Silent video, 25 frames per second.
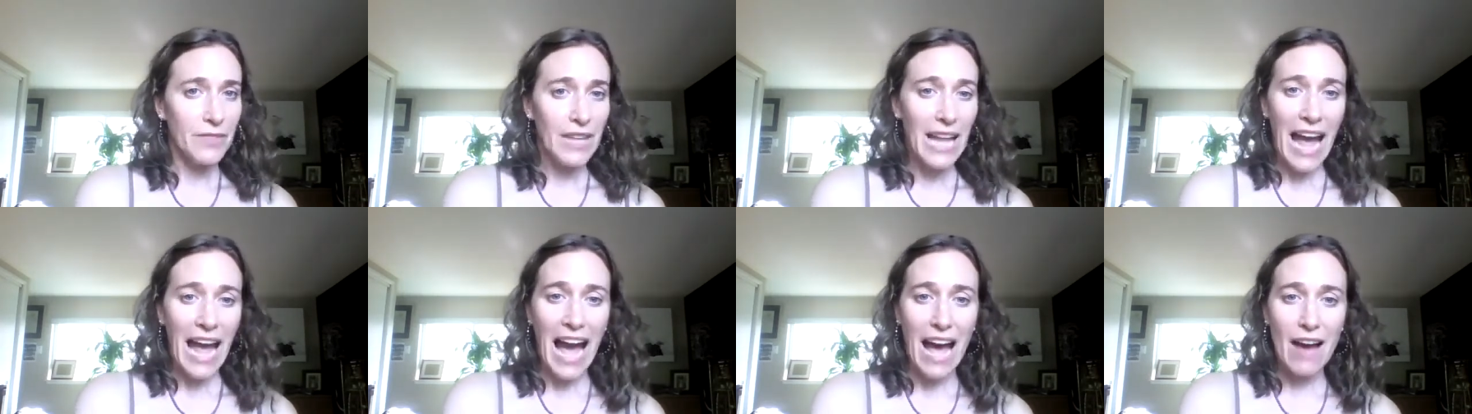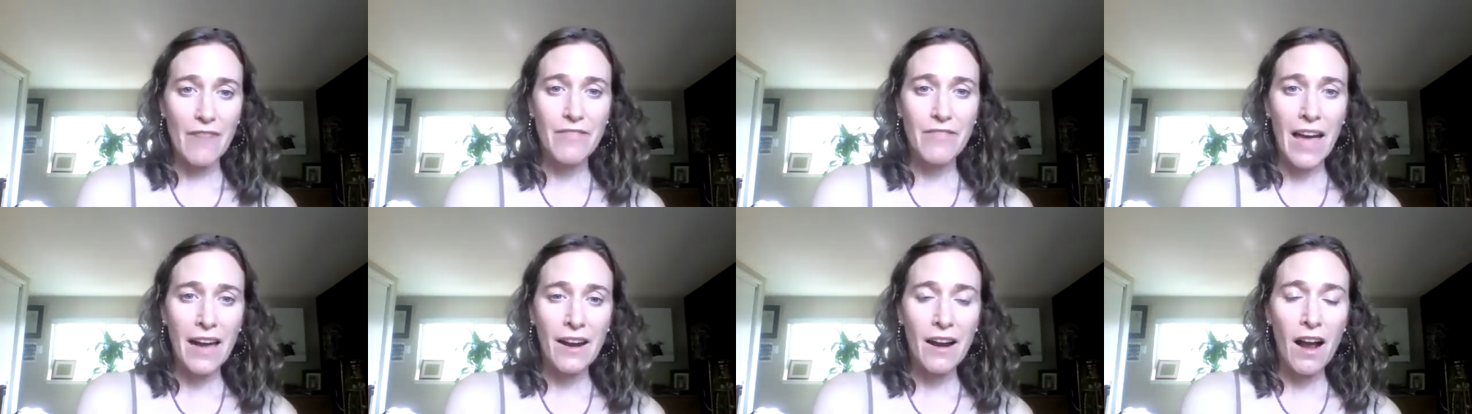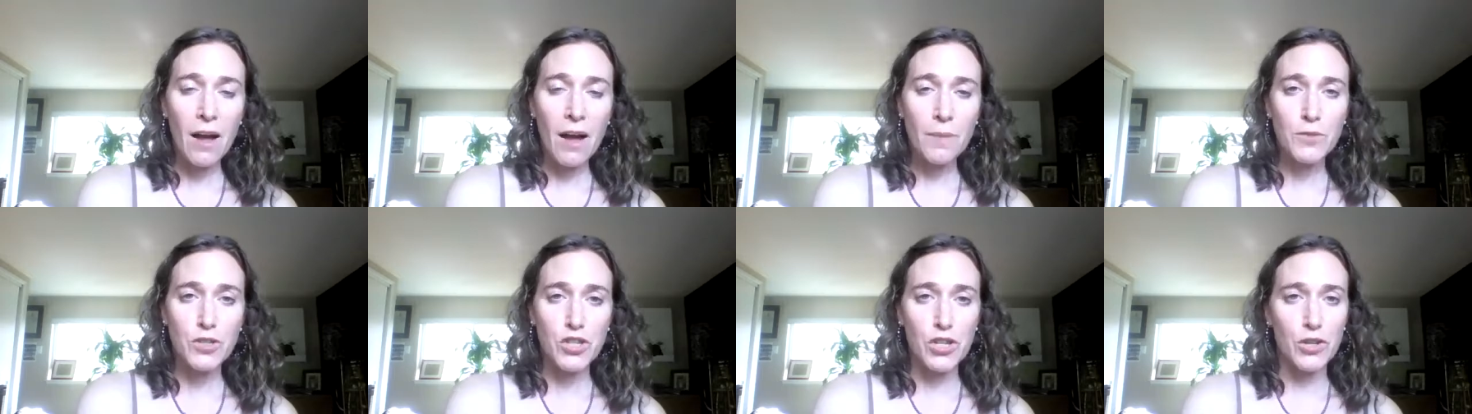have that
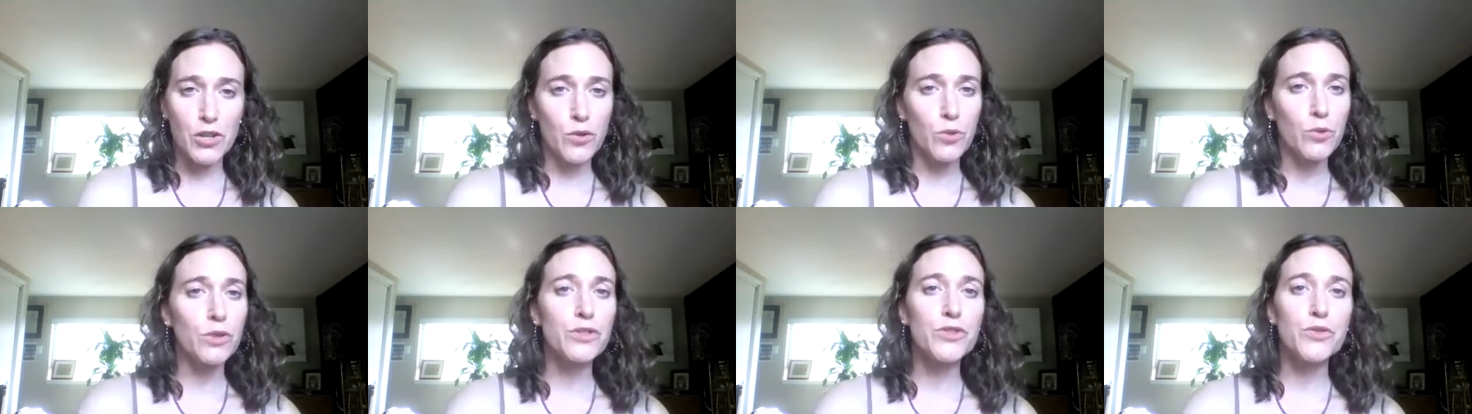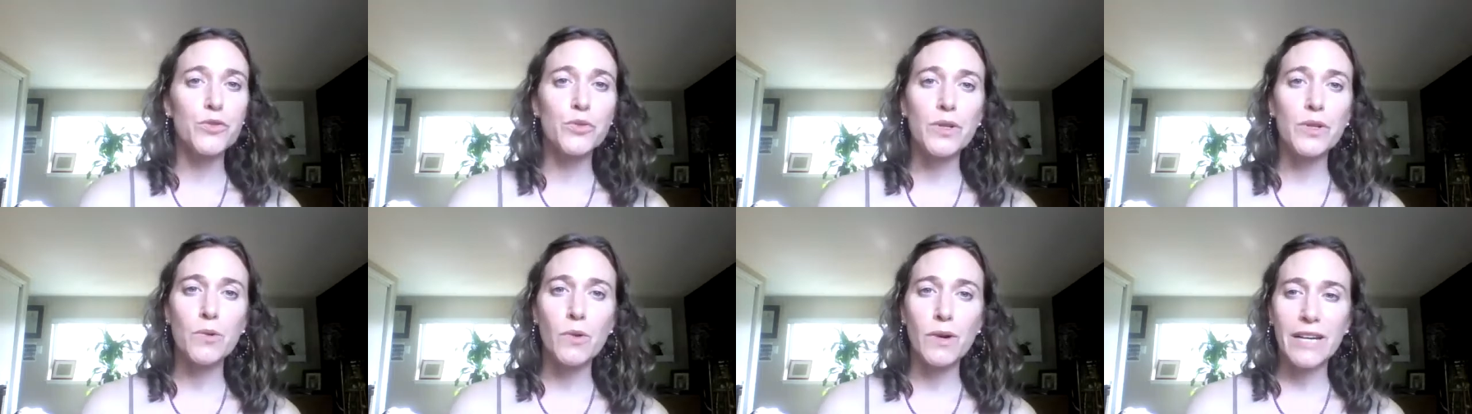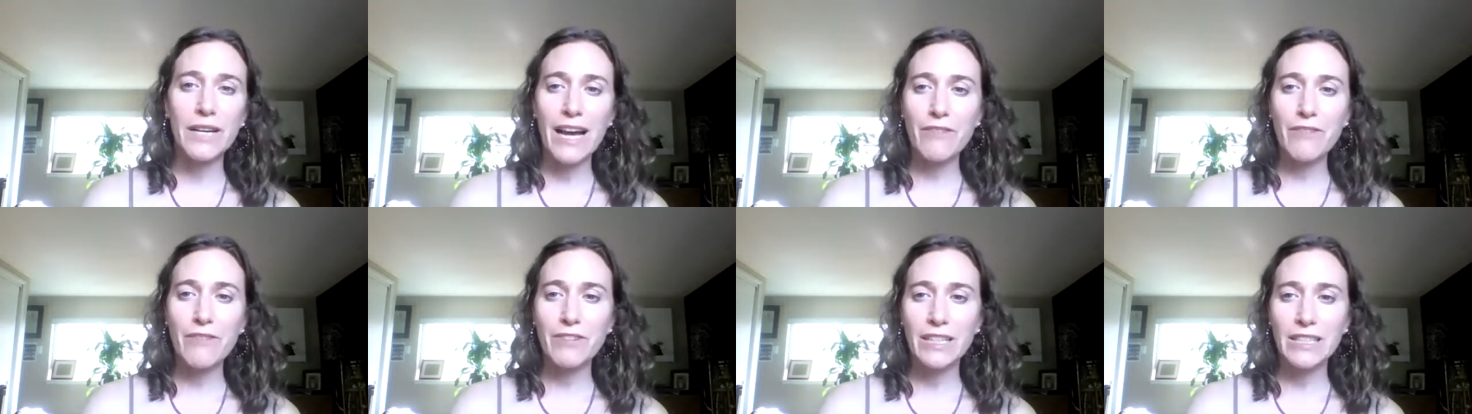option? Or do we want
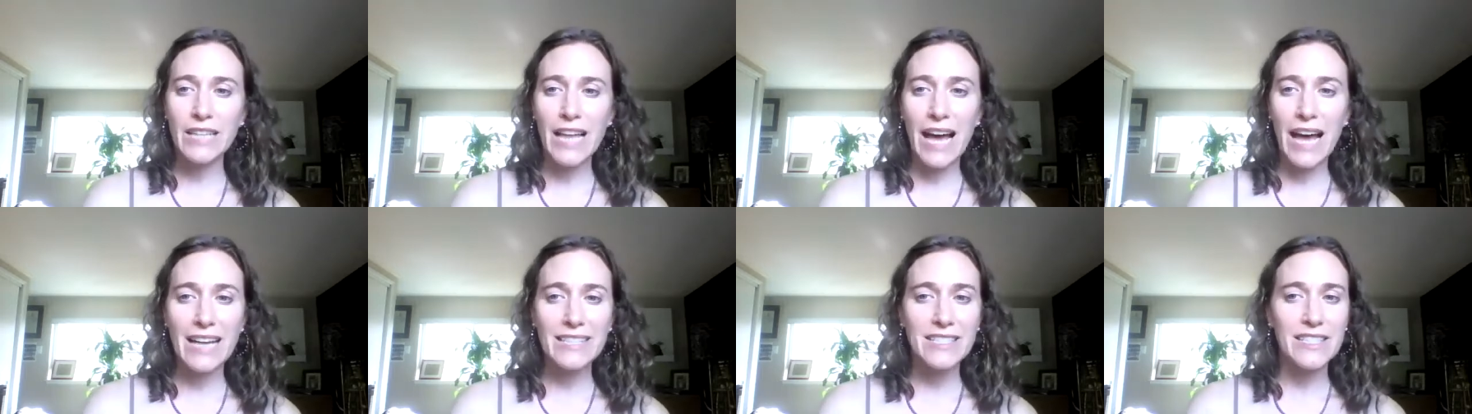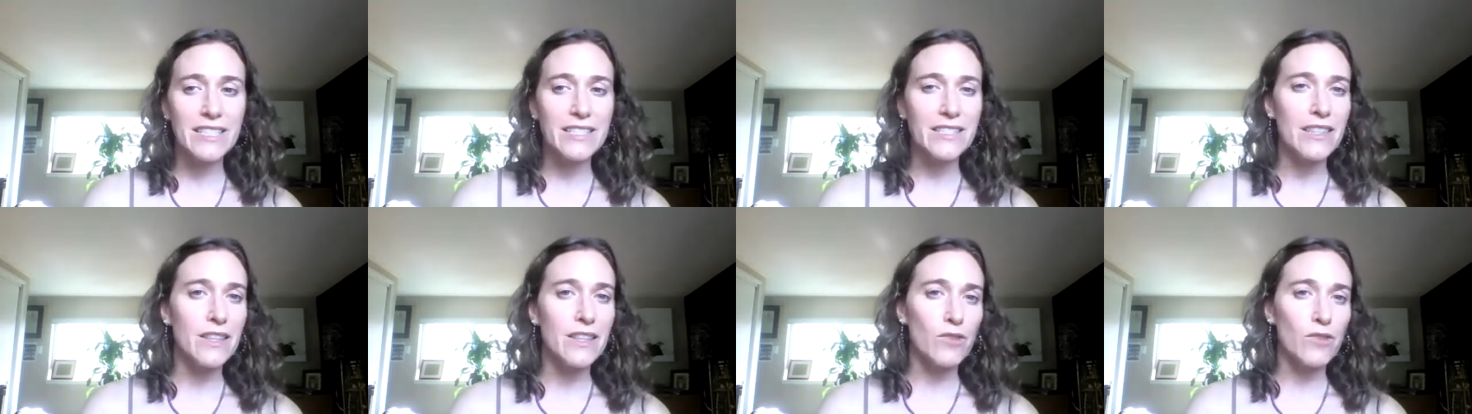to have classes